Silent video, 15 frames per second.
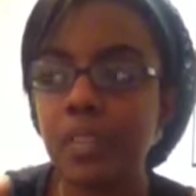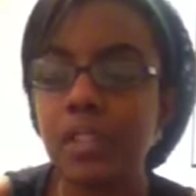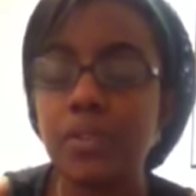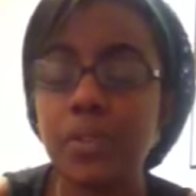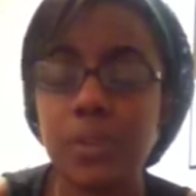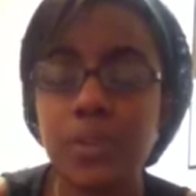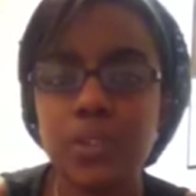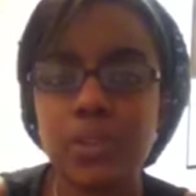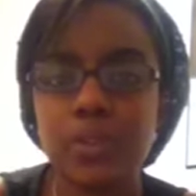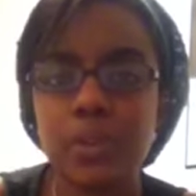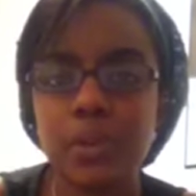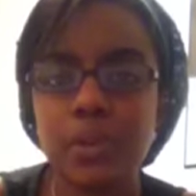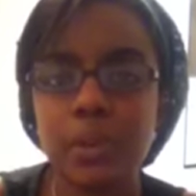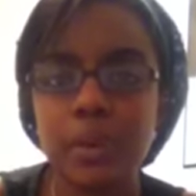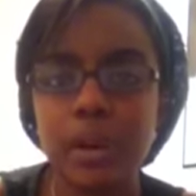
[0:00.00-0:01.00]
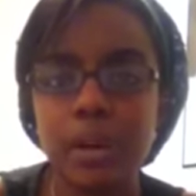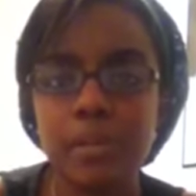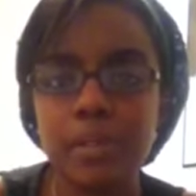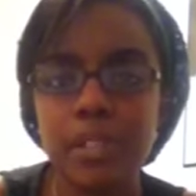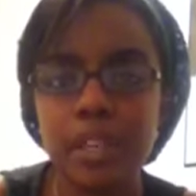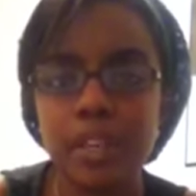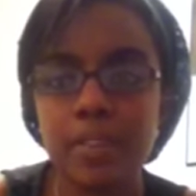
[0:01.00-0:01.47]
and for those of you who are
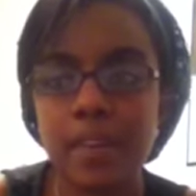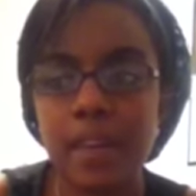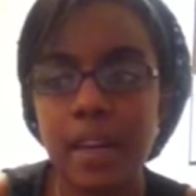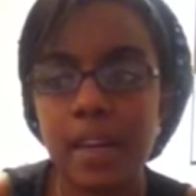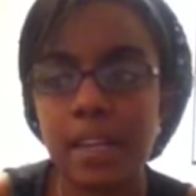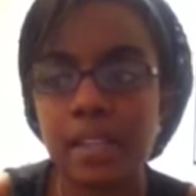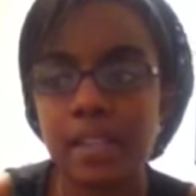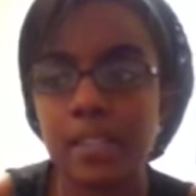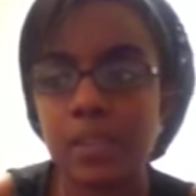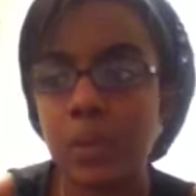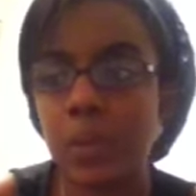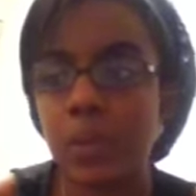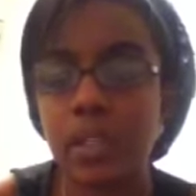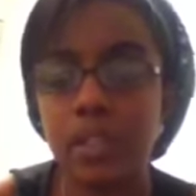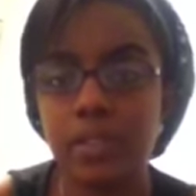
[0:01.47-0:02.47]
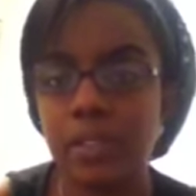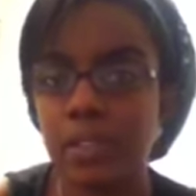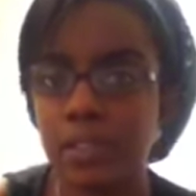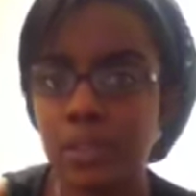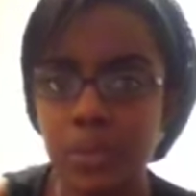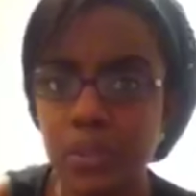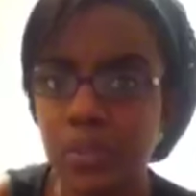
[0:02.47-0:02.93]
M J fans, or
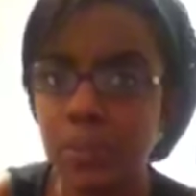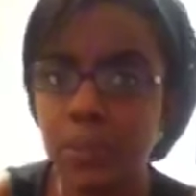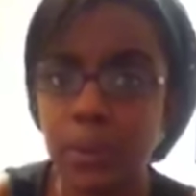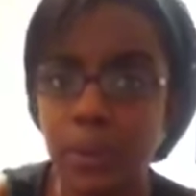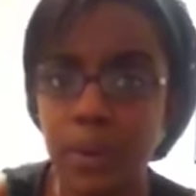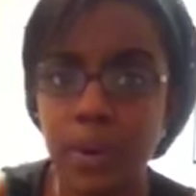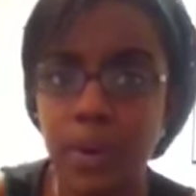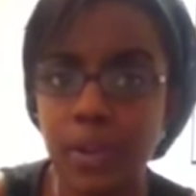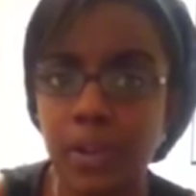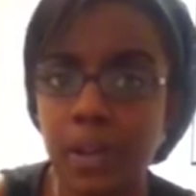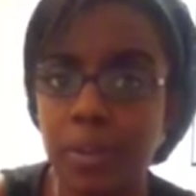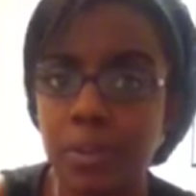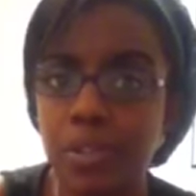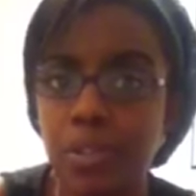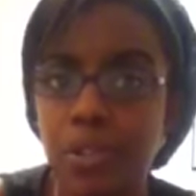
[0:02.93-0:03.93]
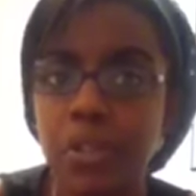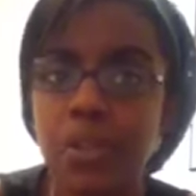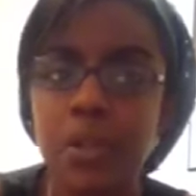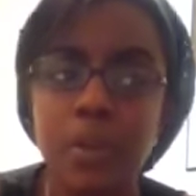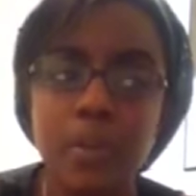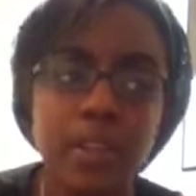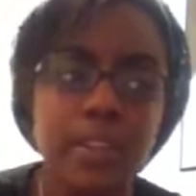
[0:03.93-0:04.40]
even those of you who aren't, I'm sure you
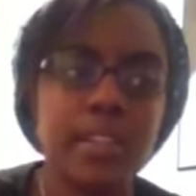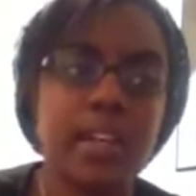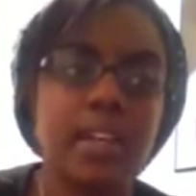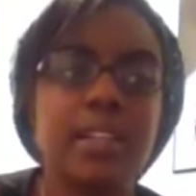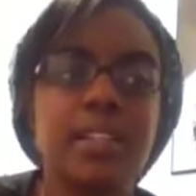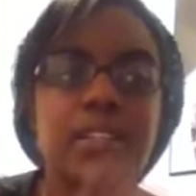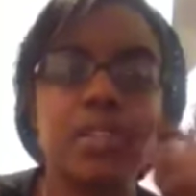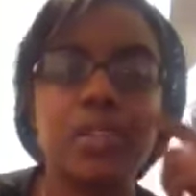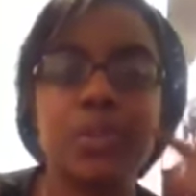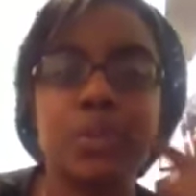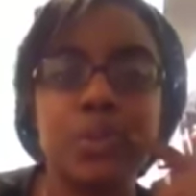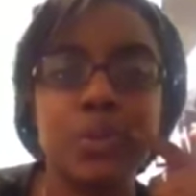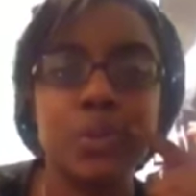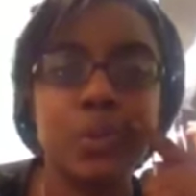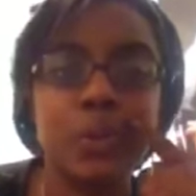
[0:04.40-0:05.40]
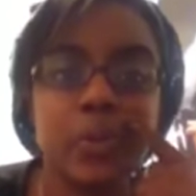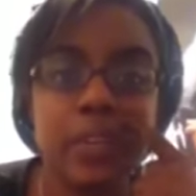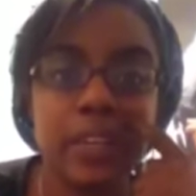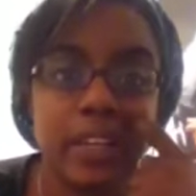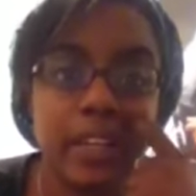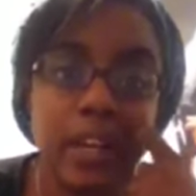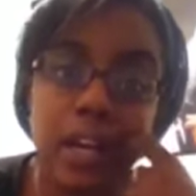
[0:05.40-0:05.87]
know that that is due to
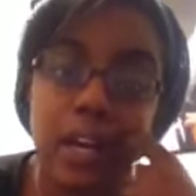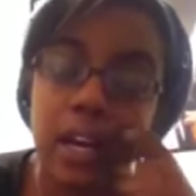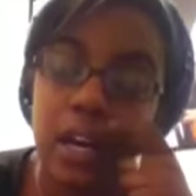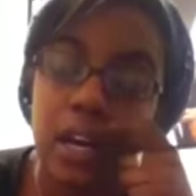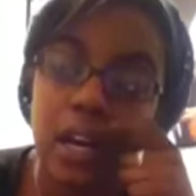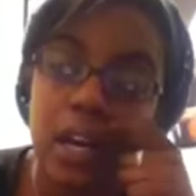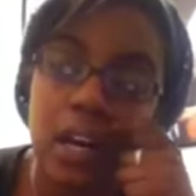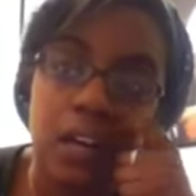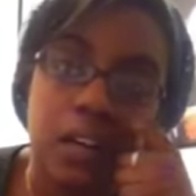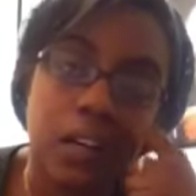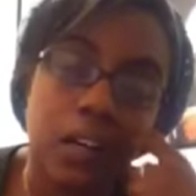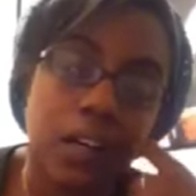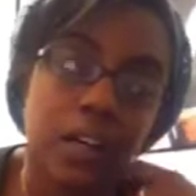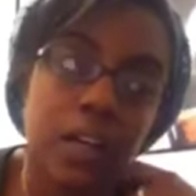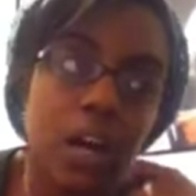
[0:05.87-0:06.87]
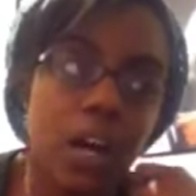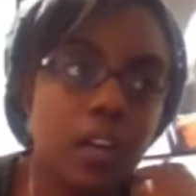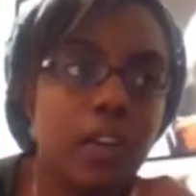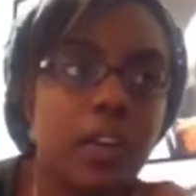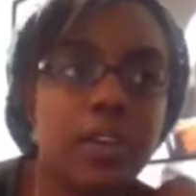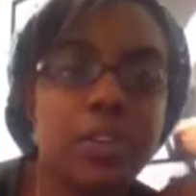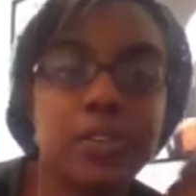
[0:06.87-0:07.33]
the
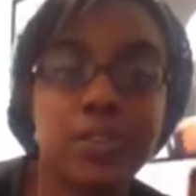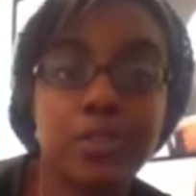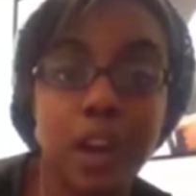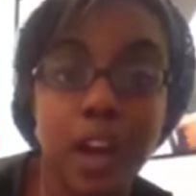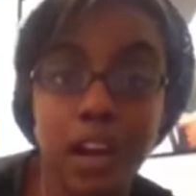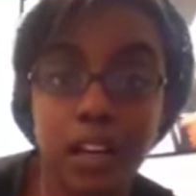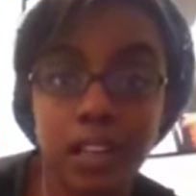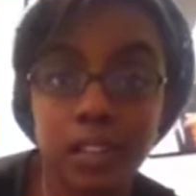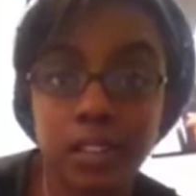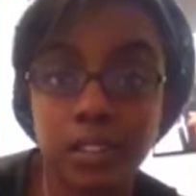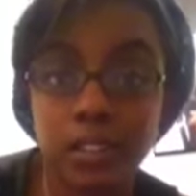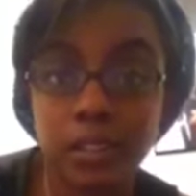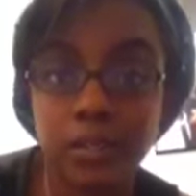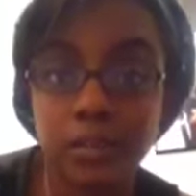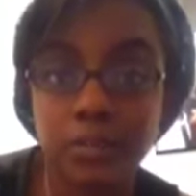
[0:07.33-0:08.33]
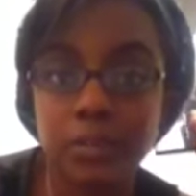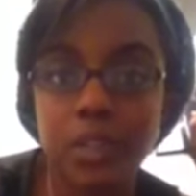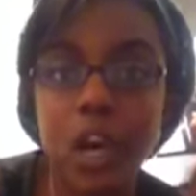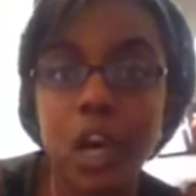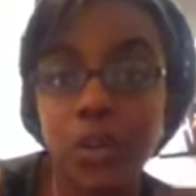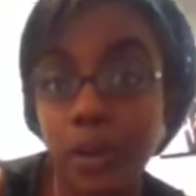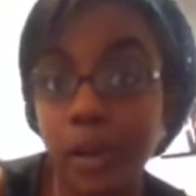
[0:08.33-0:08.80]
Conrad trial,
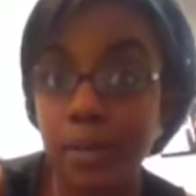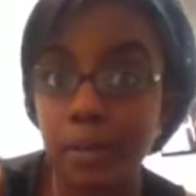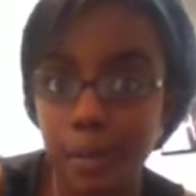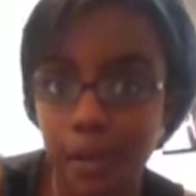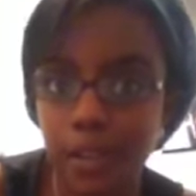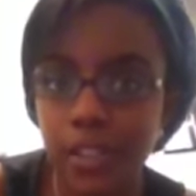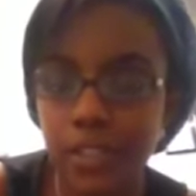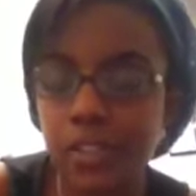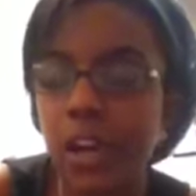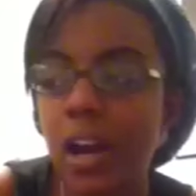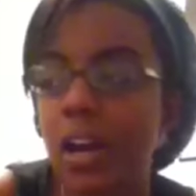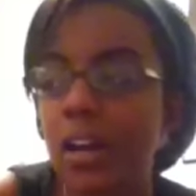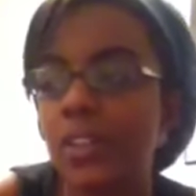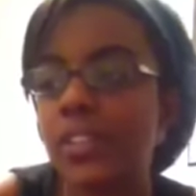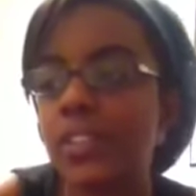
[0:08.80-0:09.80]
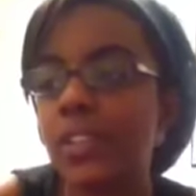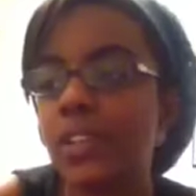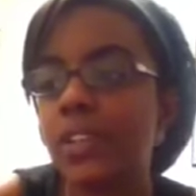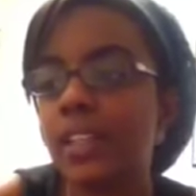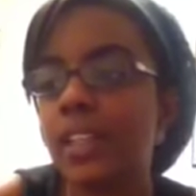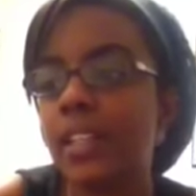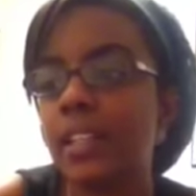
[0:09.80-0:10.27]
Conrad Murray trial
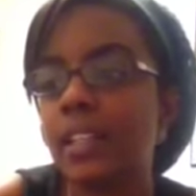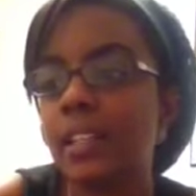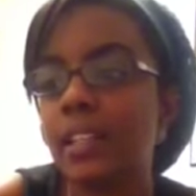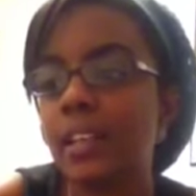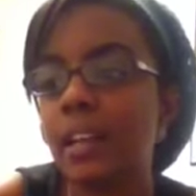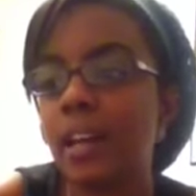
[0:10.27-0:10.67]
starting.